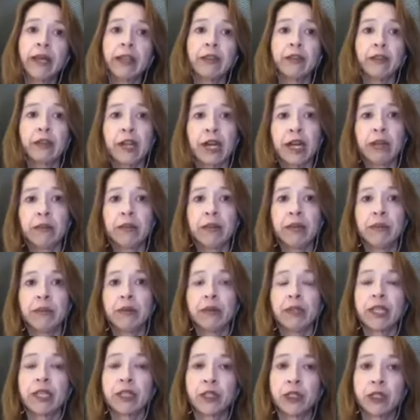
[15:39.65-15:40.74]
There were a lot of
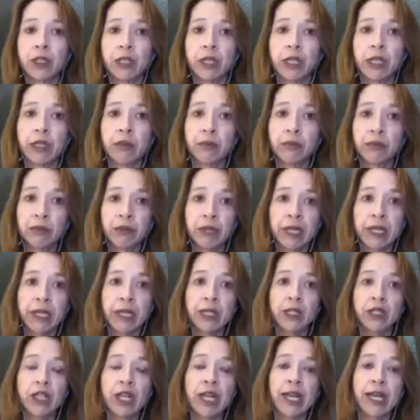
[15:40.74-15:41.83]
people that stood on the
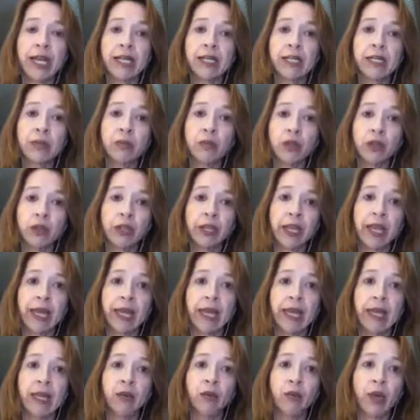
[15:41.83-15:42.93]
bridge as the
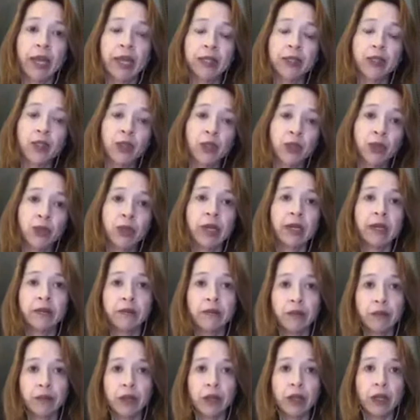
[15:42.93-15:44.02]
motorcade went to and
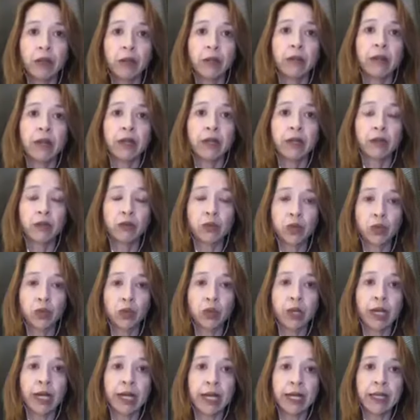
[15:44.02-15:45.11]
from the
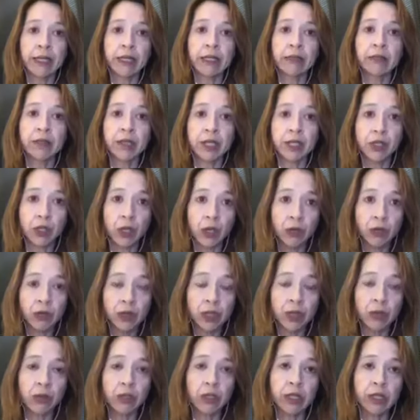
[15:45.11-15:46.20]
resort island of
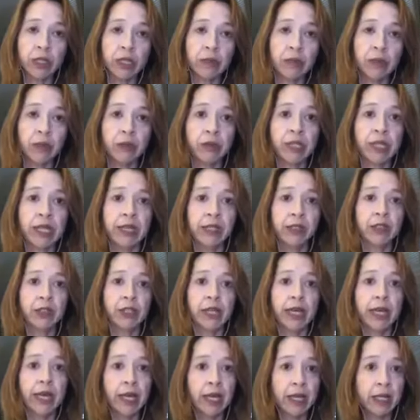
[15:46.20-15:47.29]
Sentosa, where the summit was actually
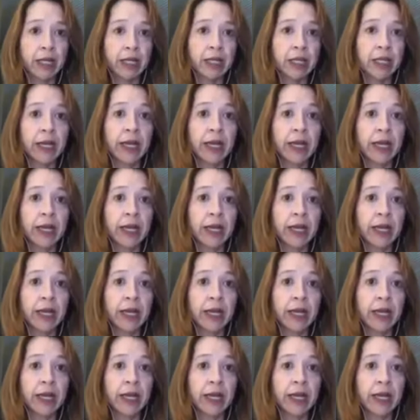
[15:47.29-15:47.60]
held.